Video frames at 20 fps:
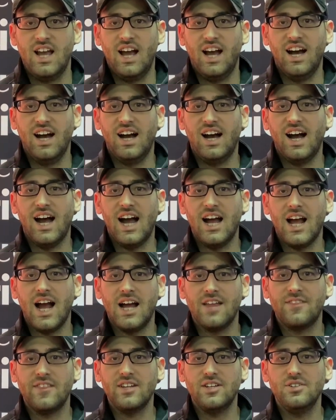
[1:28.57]

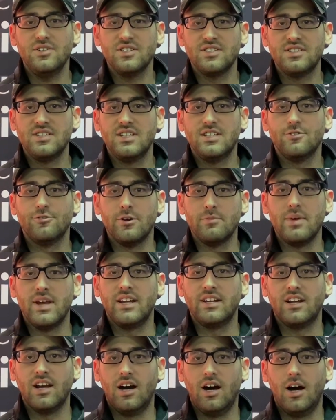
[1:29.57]
I think you just need to
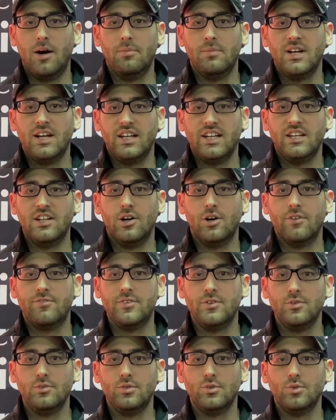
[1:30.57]
remain calm.
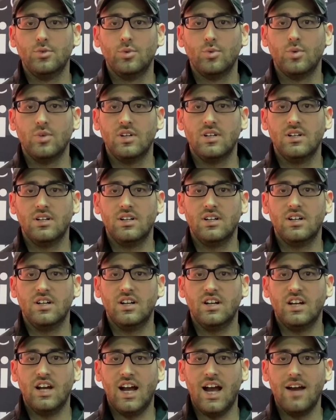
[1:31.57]
If you
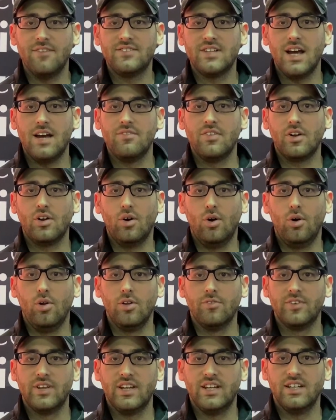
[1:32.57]
have to have the goal
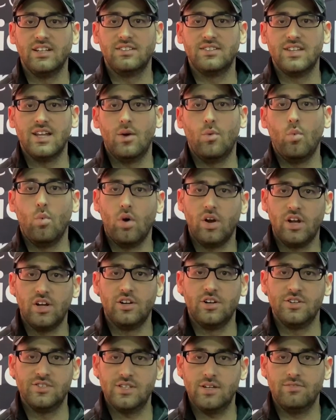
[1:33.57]
of getting to that
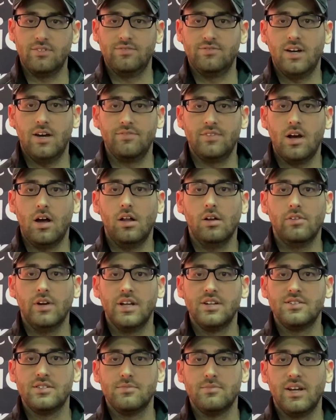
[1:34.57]
$175
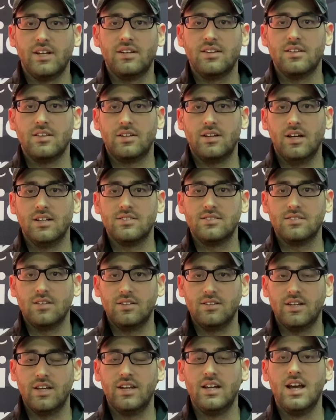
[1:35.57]
range to make it to the cut
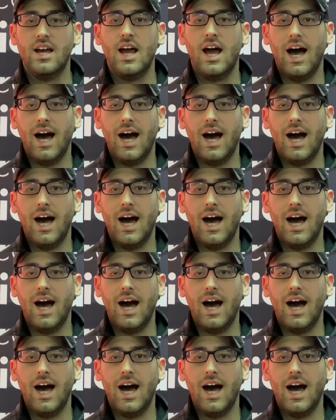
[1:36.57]
Sunday.